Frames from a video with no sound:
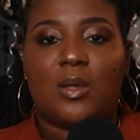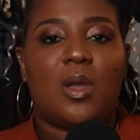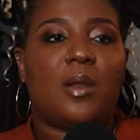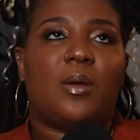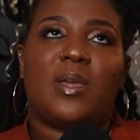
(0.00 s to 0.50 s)

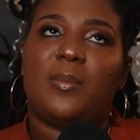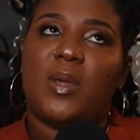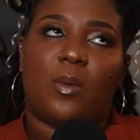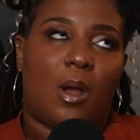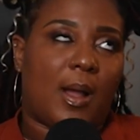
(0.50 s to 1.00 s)
Y'all don't get
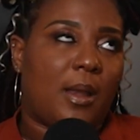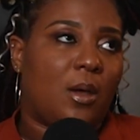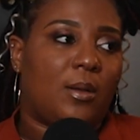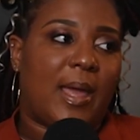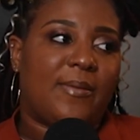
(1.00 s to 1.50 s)
me wrong. I
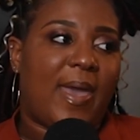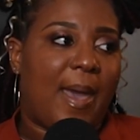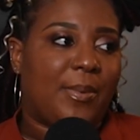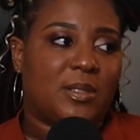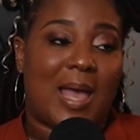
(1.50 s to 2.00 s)
know life
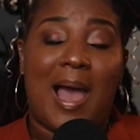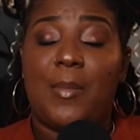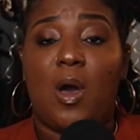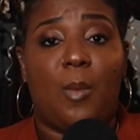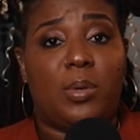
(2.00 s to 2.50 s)
happens. I'm
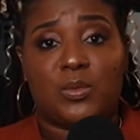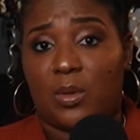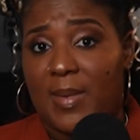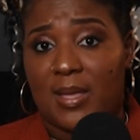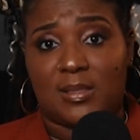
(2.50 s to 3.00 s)
a hopeless
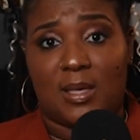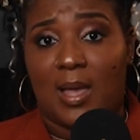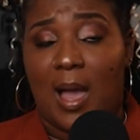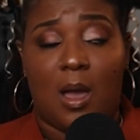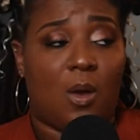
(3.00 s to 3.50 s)
romantic.
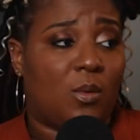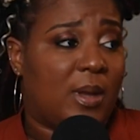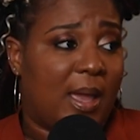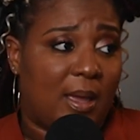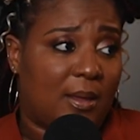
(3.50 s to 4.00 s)
I own
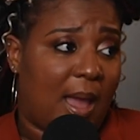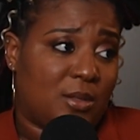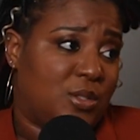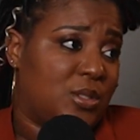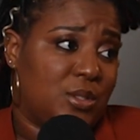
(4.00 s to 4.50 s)
that. I
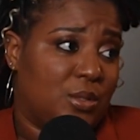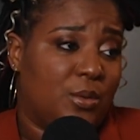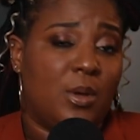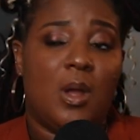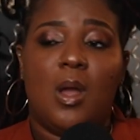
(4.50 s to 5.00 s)
just
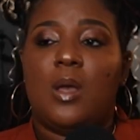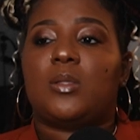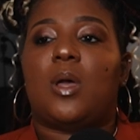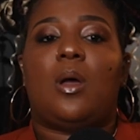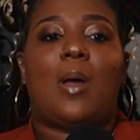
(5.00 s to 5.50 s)
do.
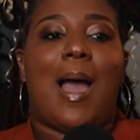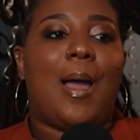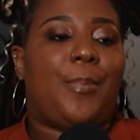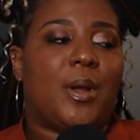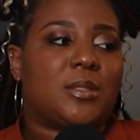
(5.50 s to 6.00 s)
So I
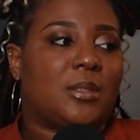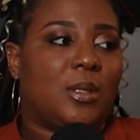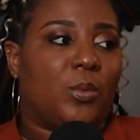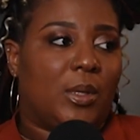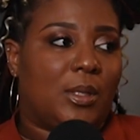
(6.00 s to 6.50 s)
personally
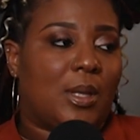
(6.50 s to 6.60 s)
wouldn't.